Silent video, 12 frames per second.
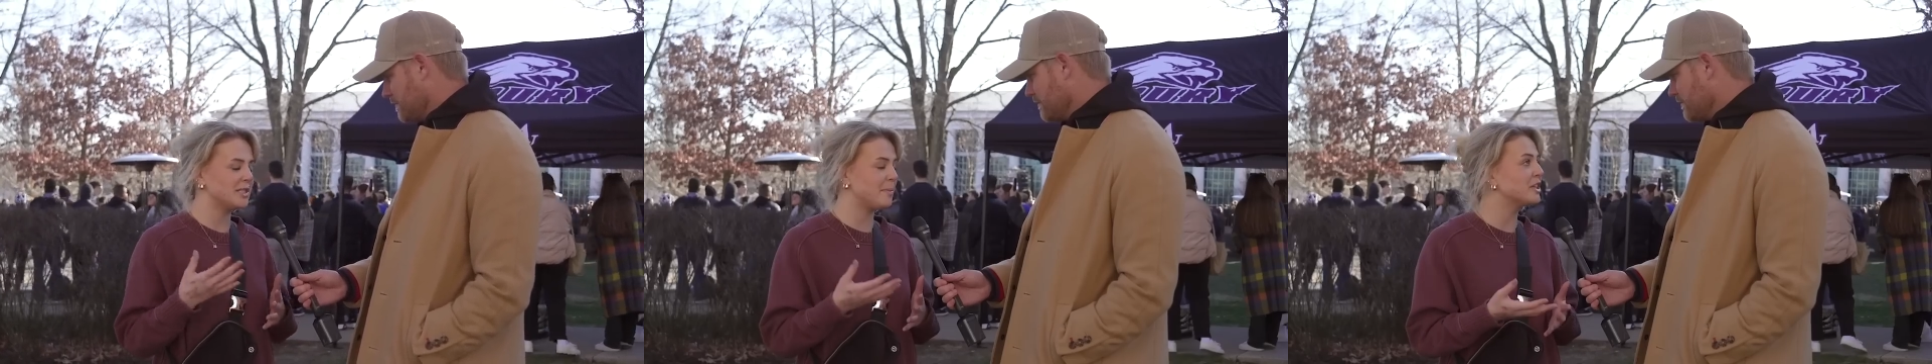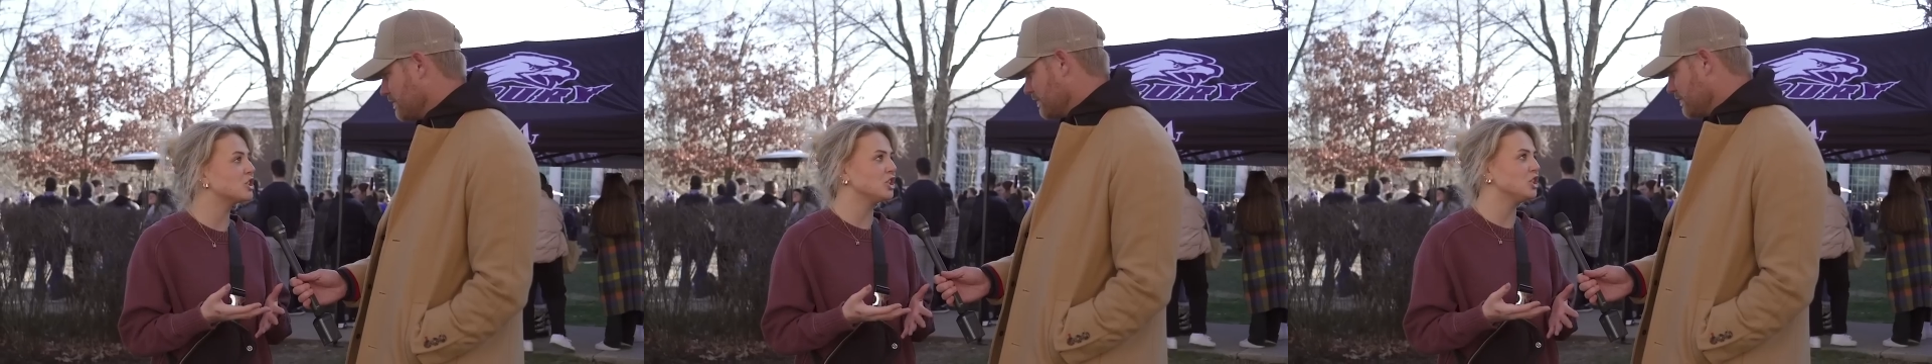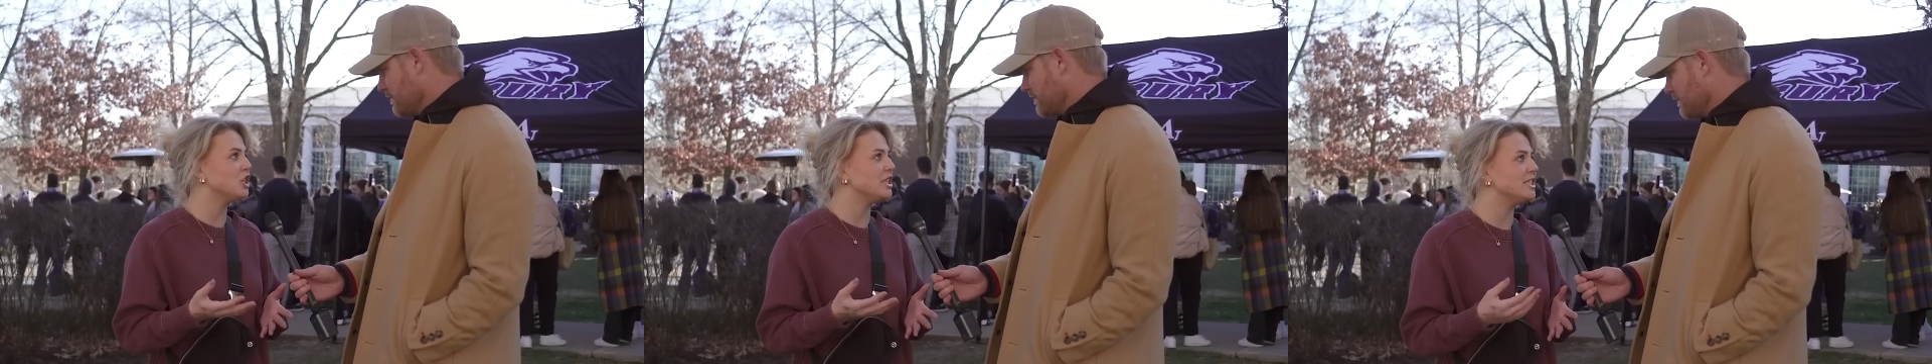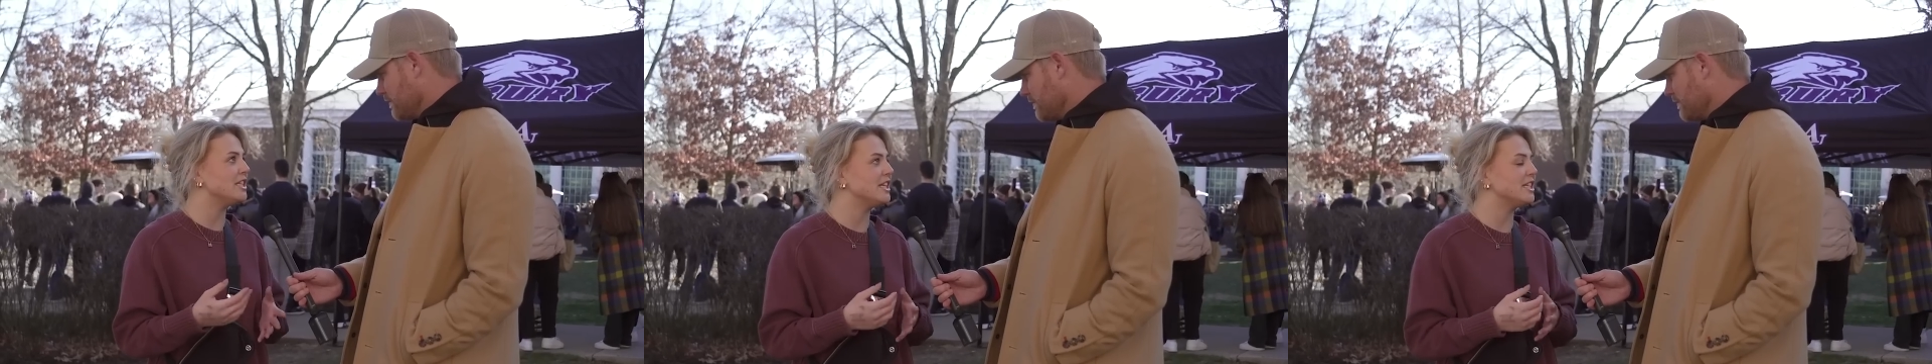especially
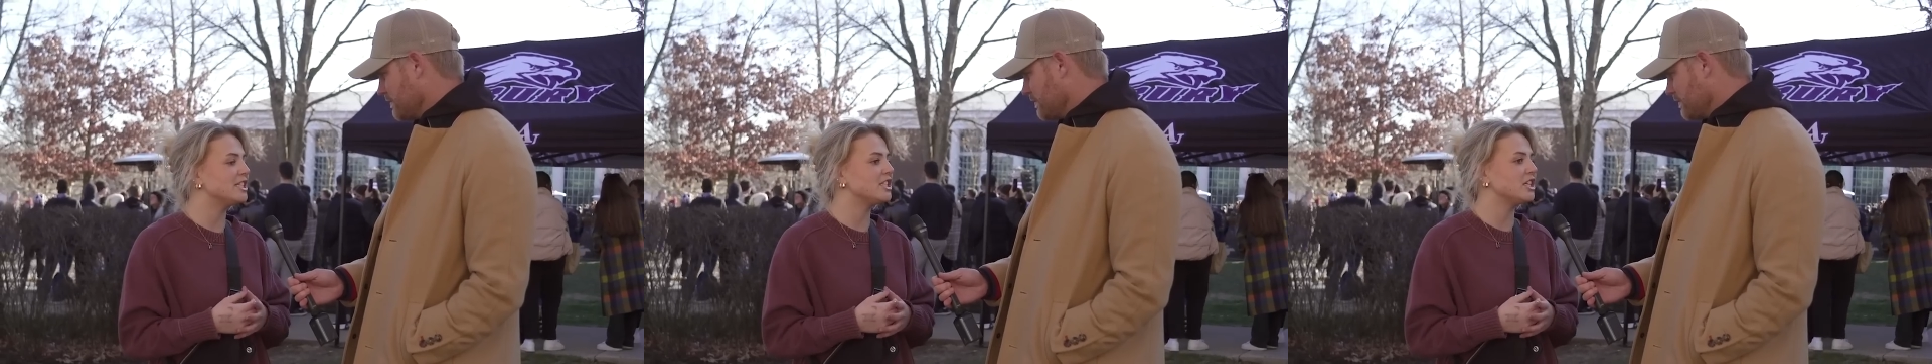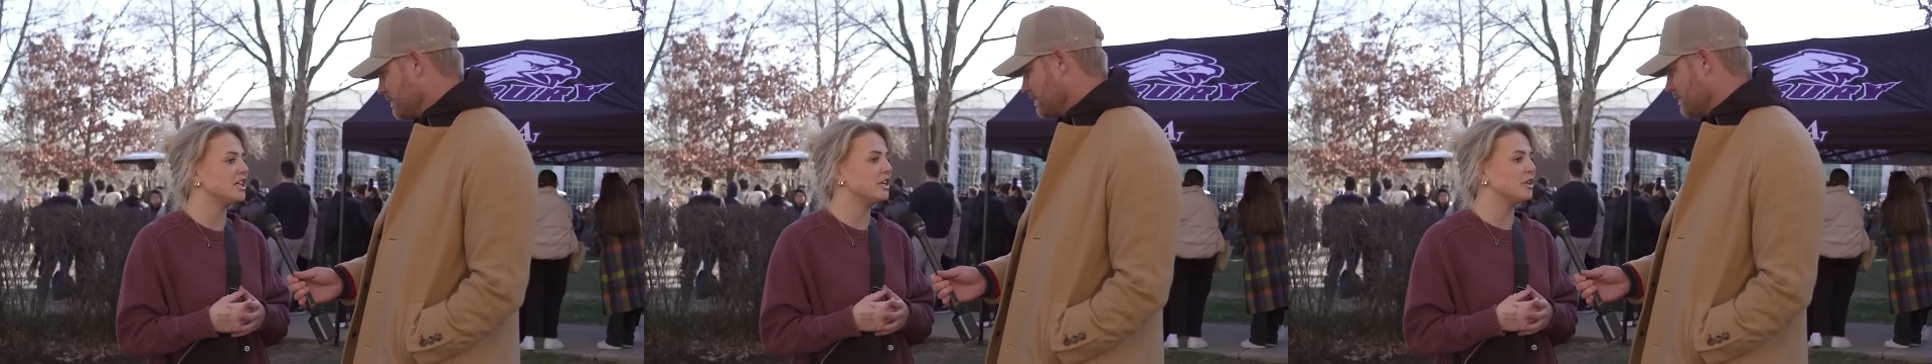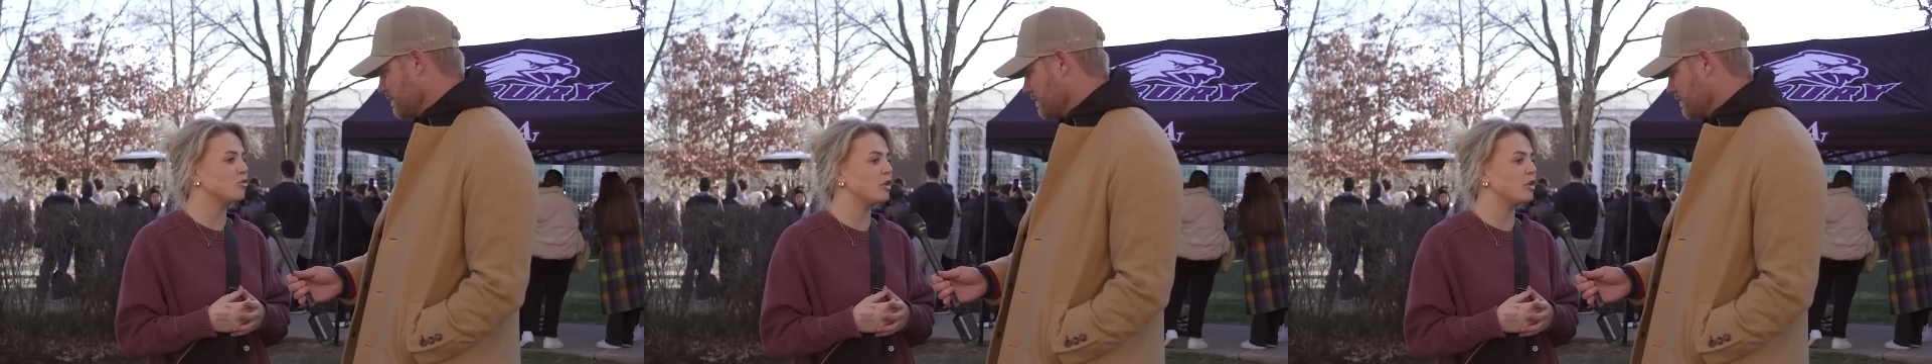Gen Zs, to